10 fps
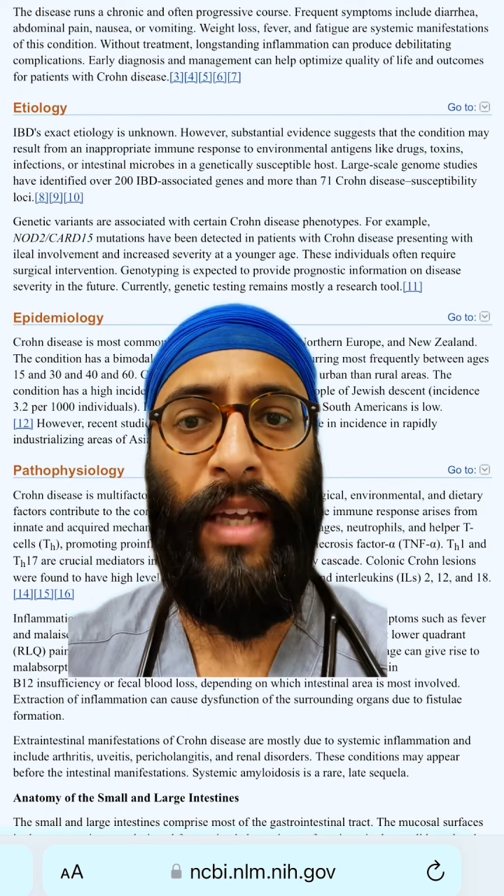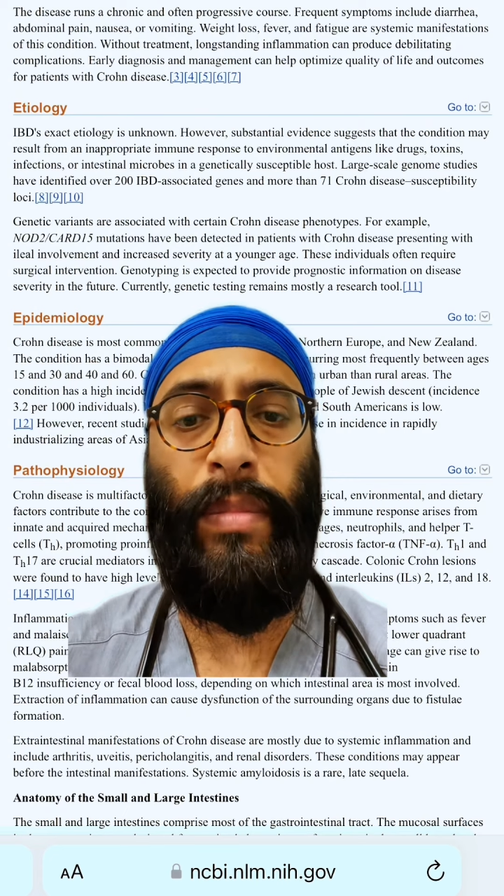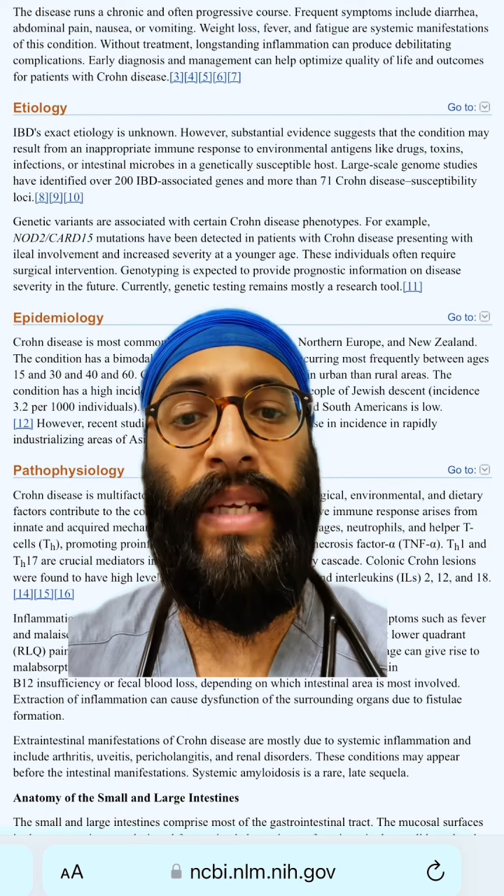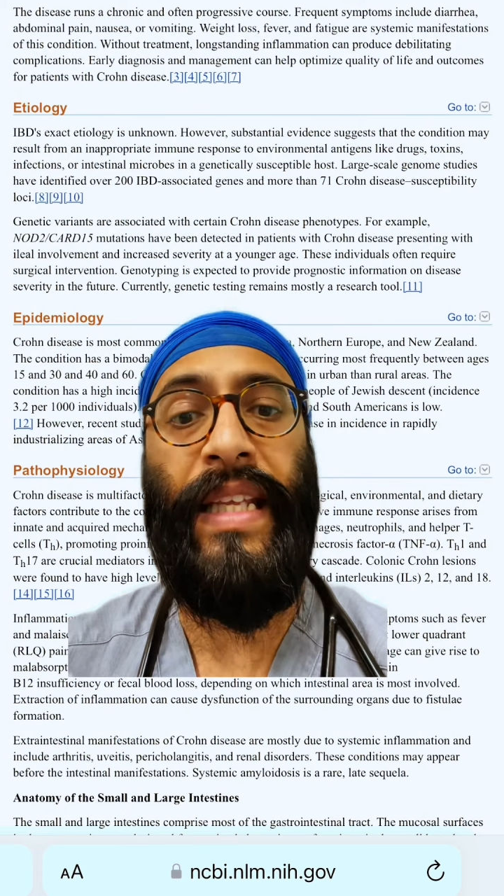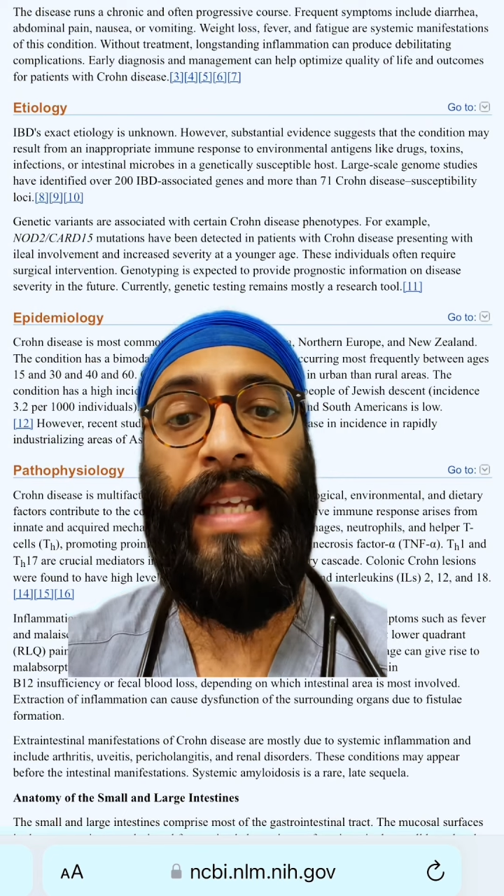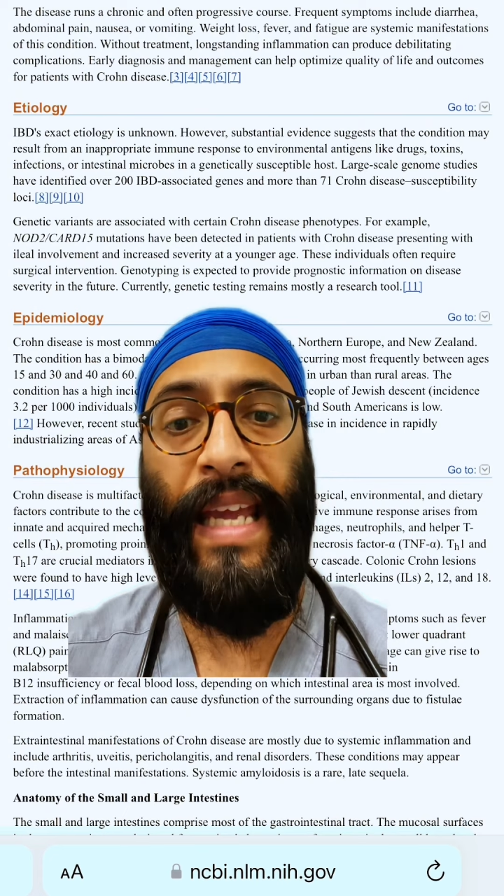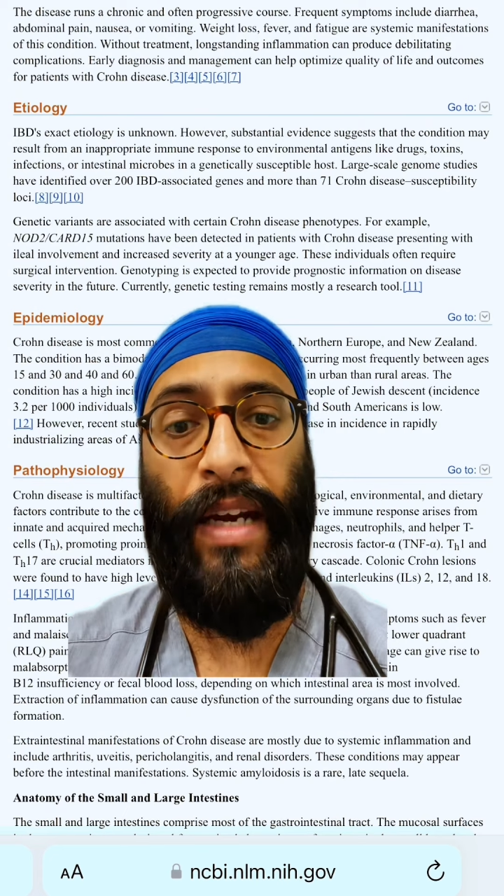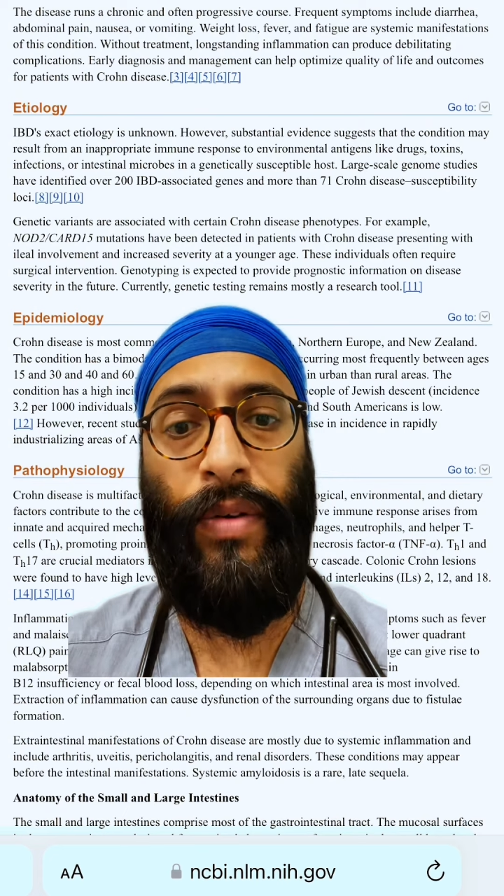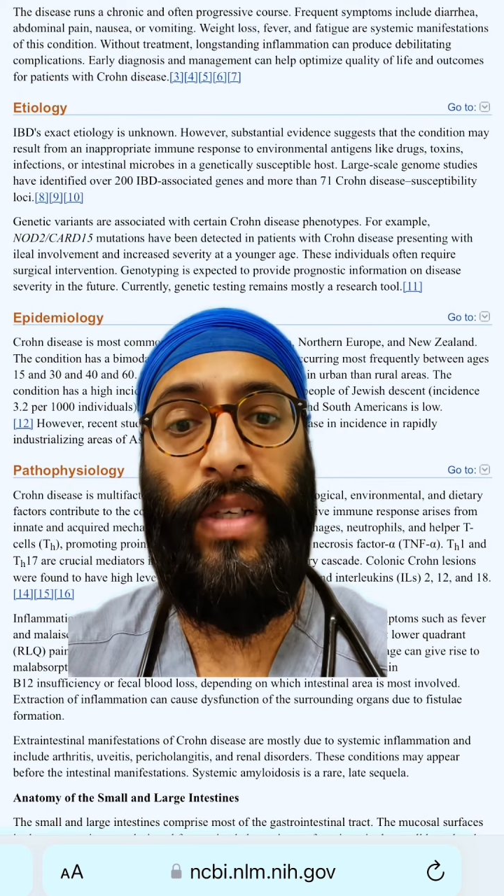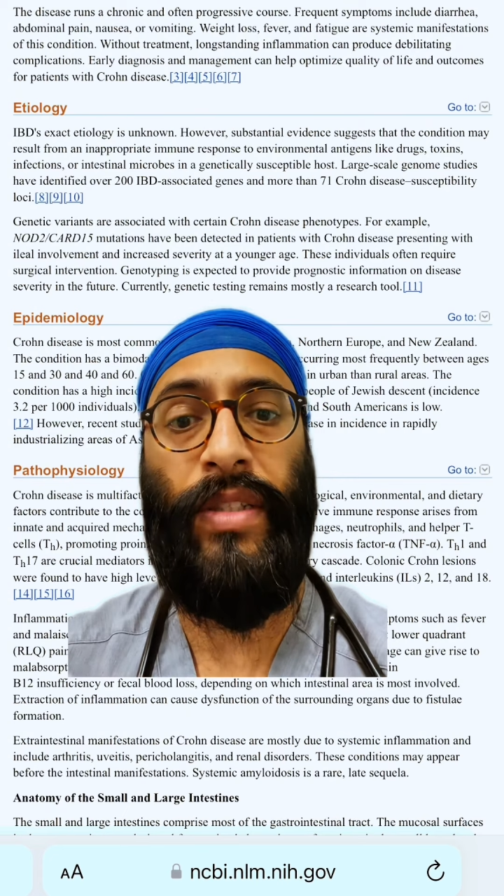meaning
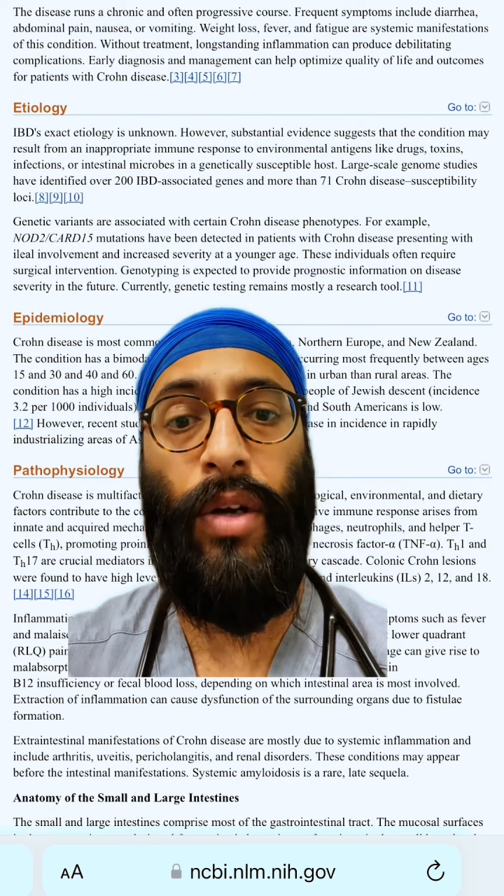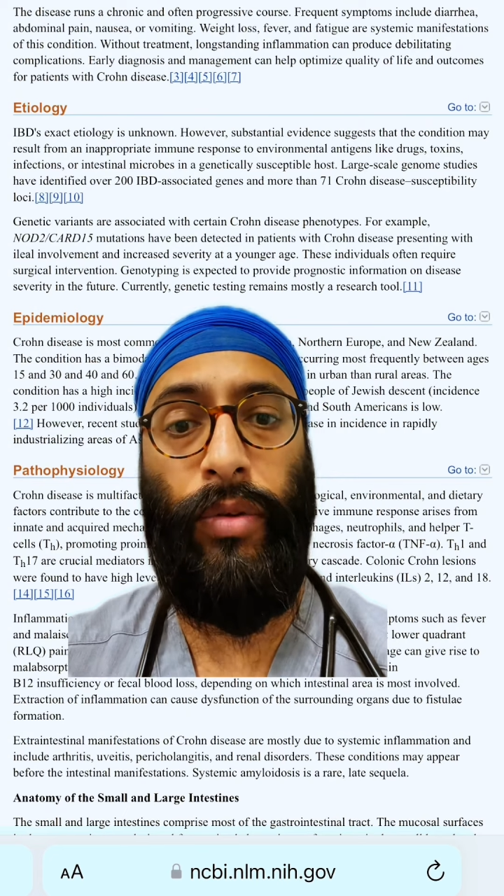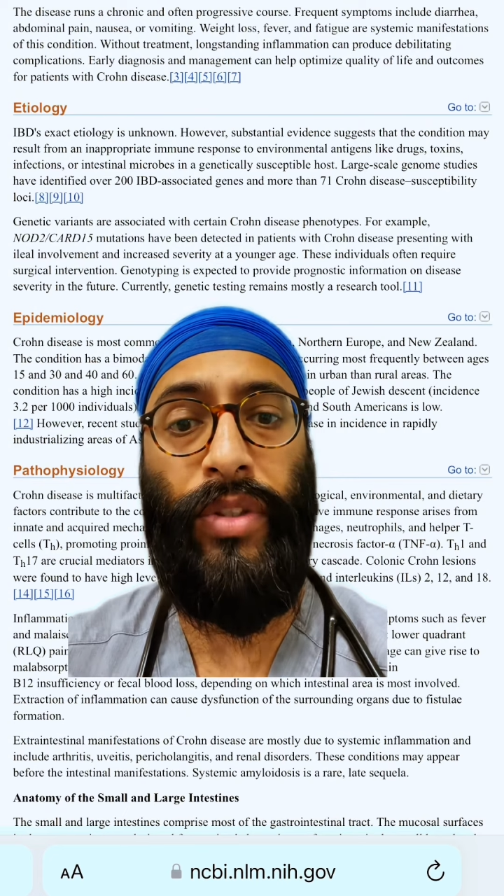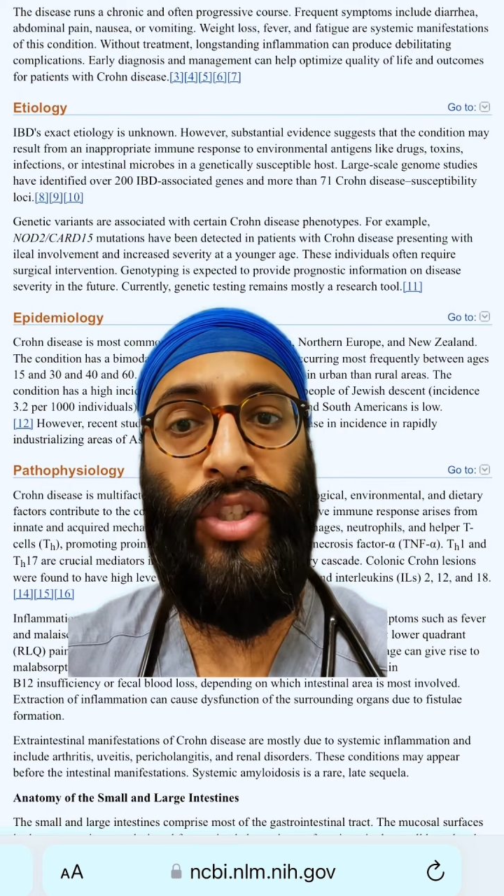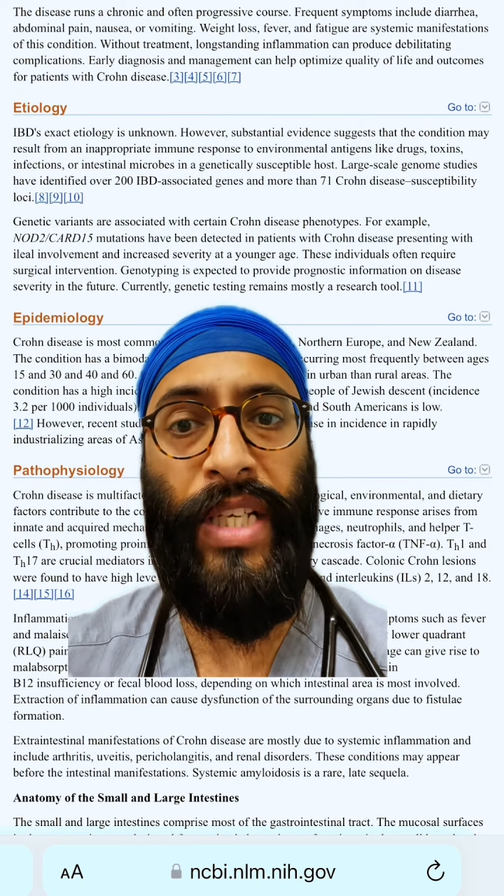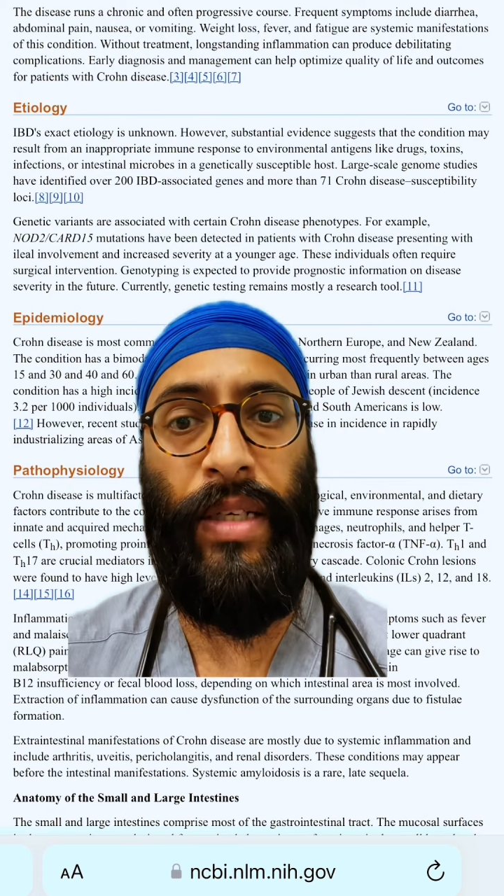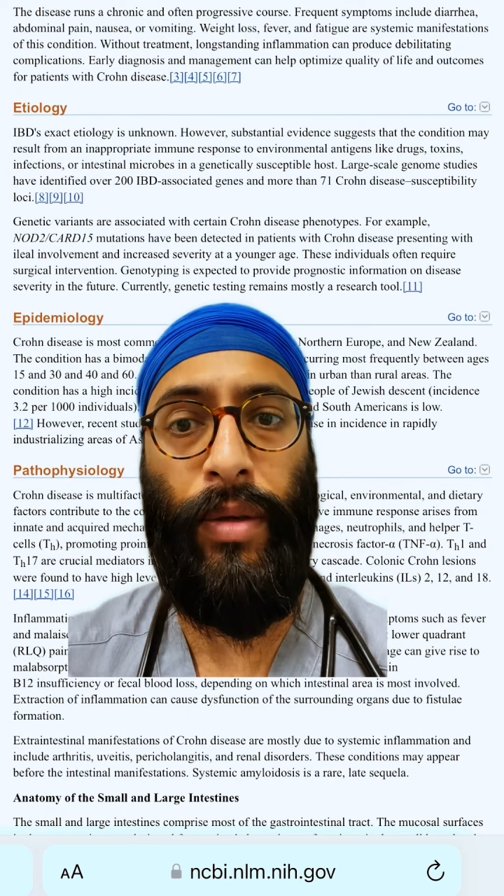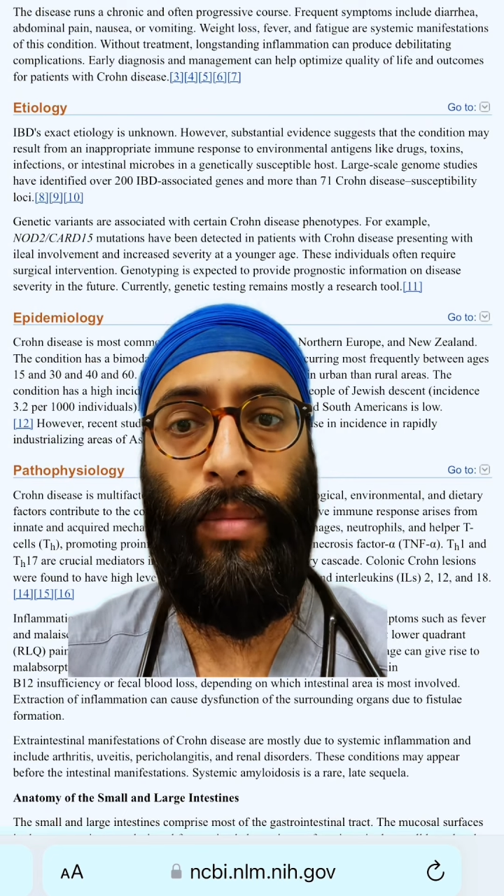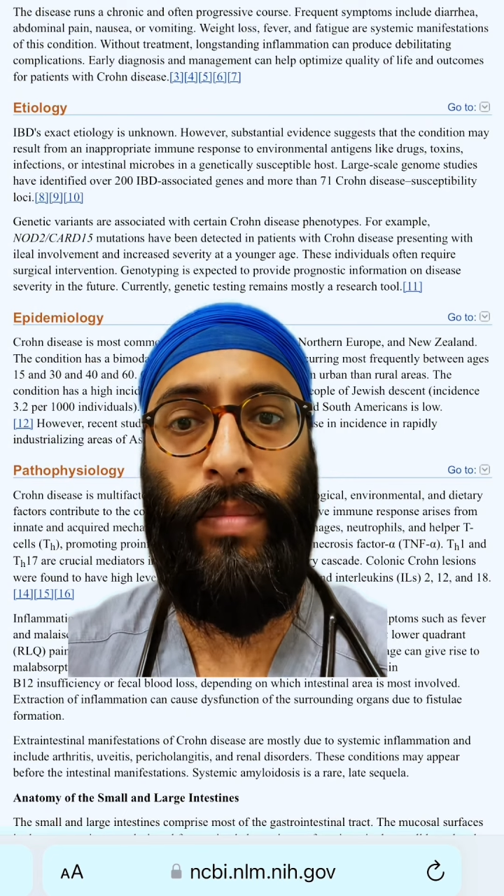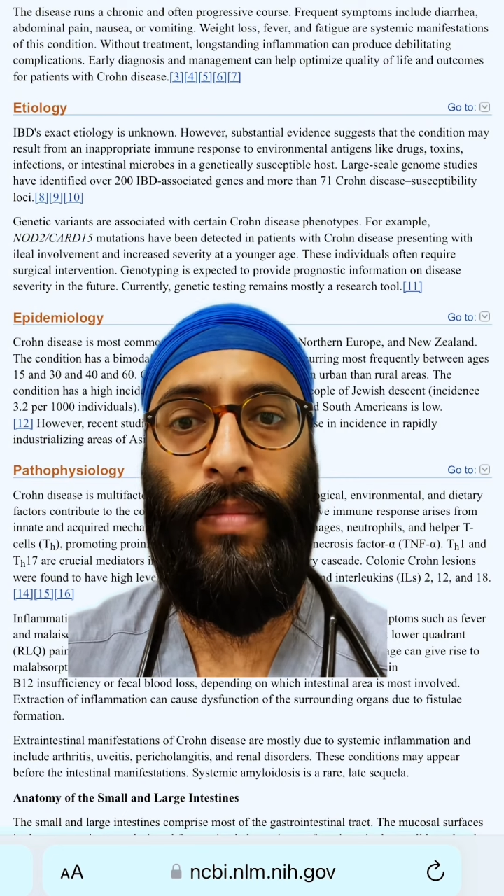areas on the genome.